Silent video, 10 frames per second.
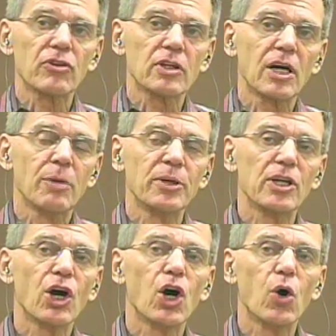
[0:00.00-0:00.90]
and come and
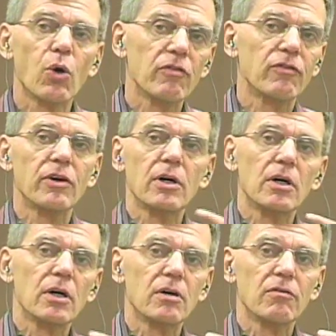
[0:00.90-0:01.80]
go
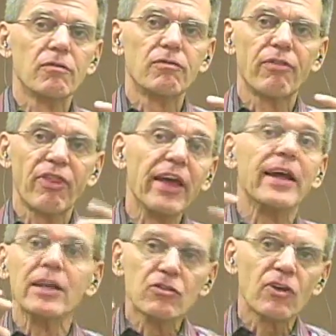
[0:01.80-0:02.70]
of
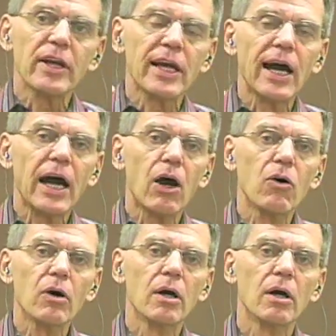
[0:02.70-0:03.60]
things
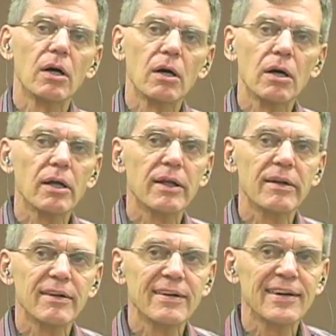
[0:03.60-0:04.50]
anyhow.
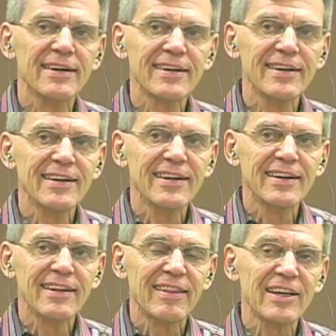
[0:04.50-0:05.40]

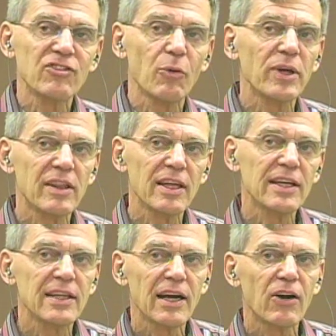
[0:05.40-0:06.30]
Things that we
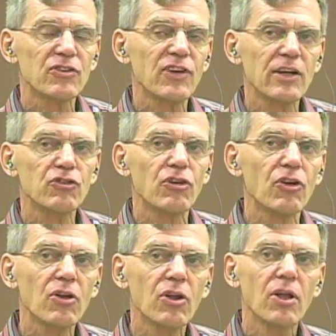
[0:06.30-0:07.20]
think that are
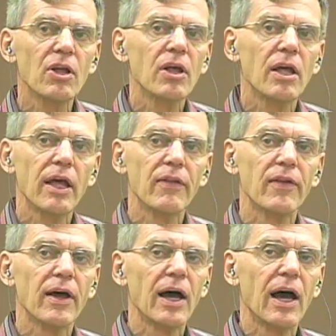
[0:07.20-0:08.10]
essential. And
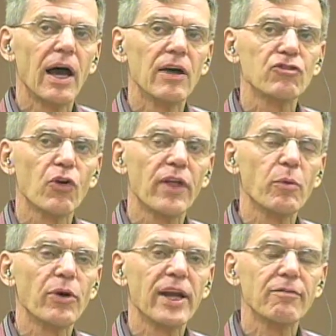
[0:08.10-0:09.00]
so then
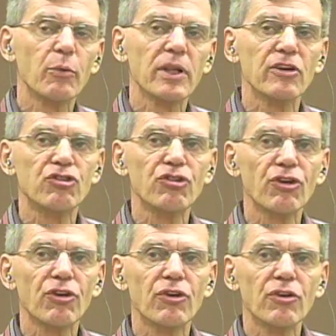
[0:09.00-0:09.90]
we're never really
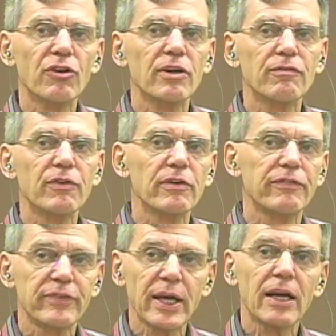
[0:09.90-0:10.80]
sure if
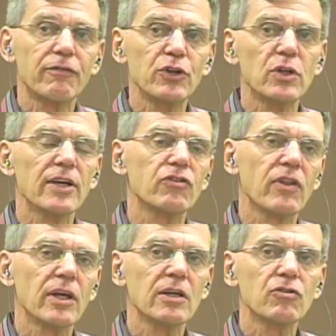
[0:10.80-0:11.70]
we had a few less
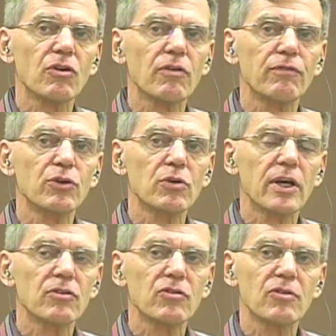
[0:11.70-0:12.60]
things or a few
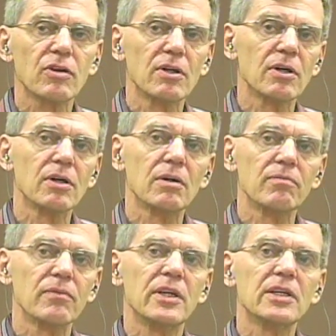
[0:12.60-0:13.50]
less
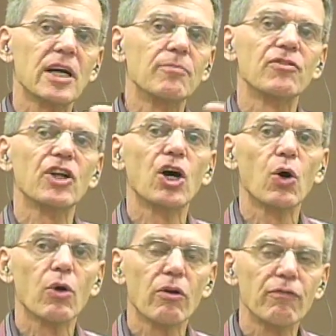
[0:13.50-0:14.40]
income flow
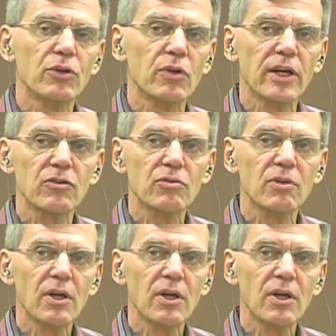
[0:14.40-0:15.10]
or a few less,